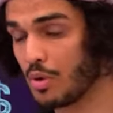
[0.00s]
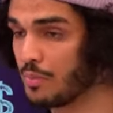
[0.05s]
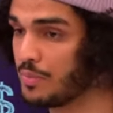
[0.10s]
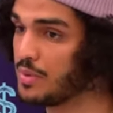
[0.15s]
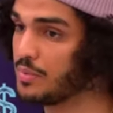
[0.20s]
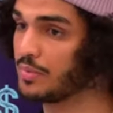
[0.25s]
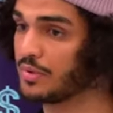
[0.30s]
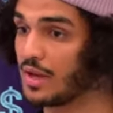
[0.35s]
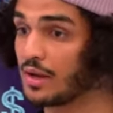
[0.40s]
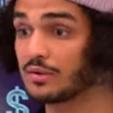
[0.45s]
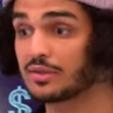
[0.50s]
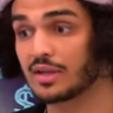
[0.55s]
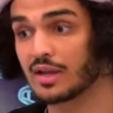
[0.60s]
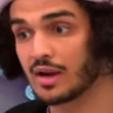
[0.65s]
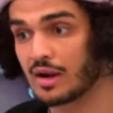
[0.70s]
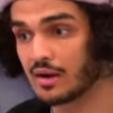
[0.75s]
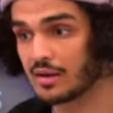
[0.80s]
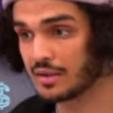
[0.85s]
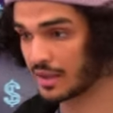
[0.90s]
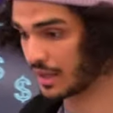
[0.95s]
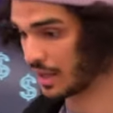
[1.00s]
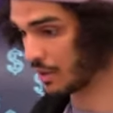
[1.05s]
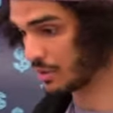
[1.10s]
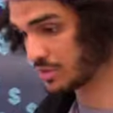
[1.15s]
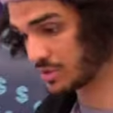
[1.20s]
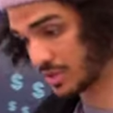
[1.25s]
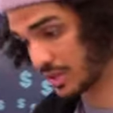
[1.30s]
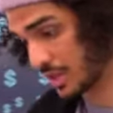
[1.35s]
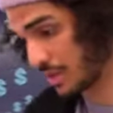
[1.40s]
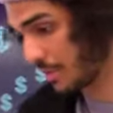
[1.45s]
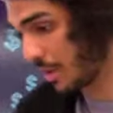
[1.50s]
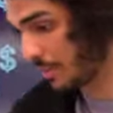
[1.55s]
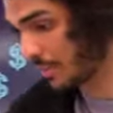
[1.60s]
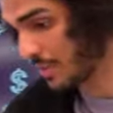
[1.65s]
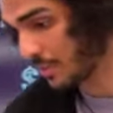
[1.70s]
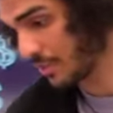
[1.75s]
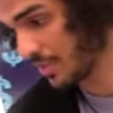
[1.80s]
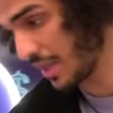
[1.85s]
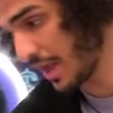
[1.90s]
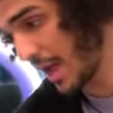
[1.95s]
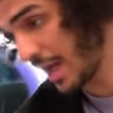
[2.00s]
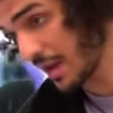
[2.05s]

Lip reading: put people out there, and, like, I was thinking about people that